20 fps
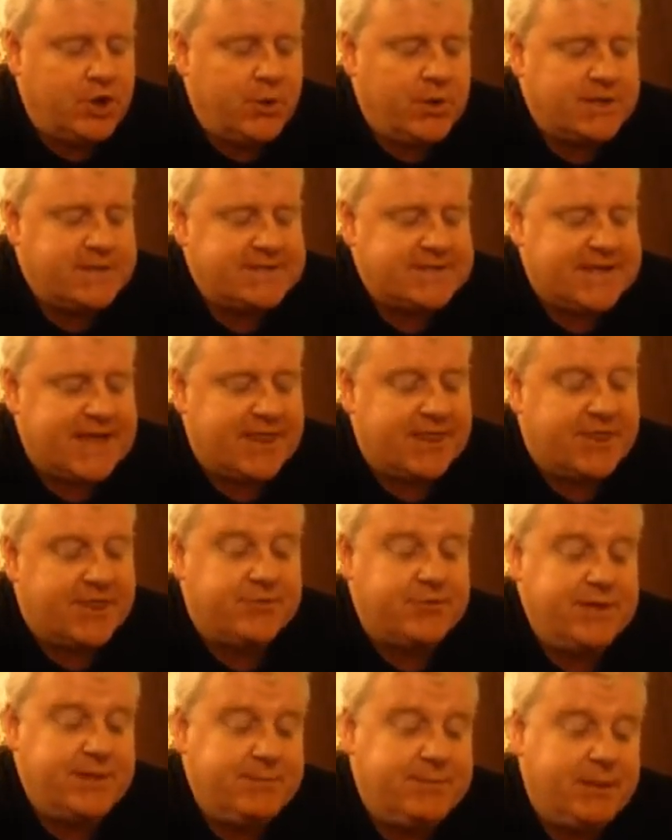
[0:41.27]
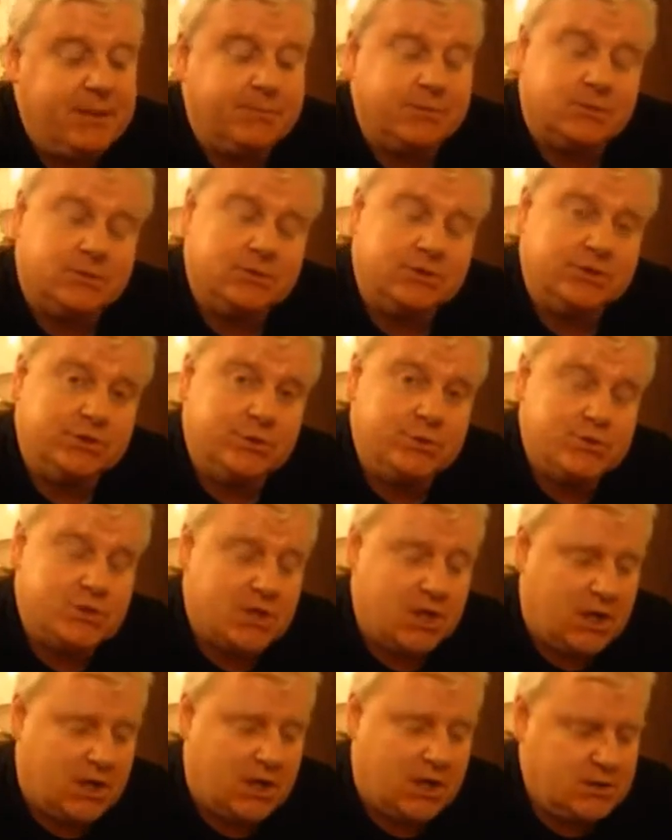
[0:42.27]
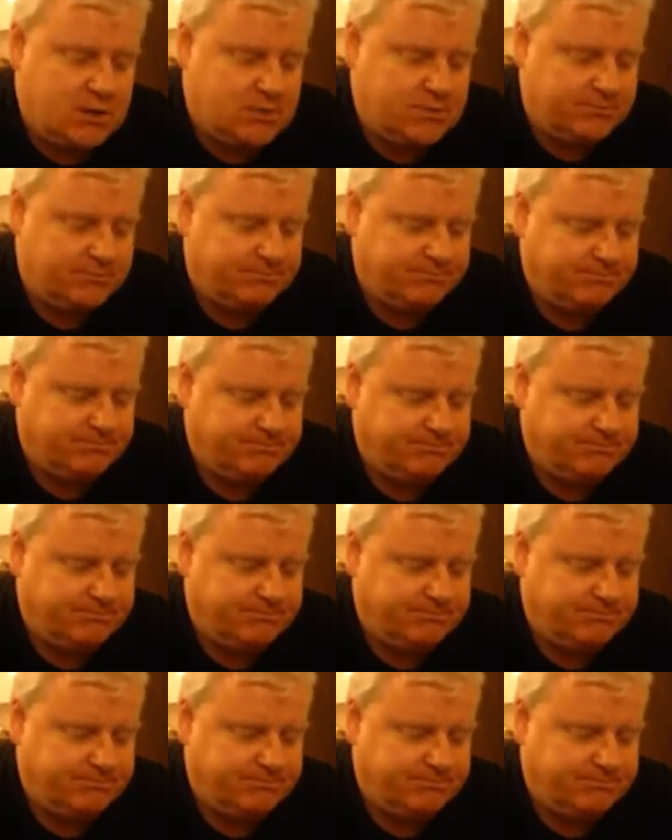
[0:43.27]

going to get 3 people to choose cards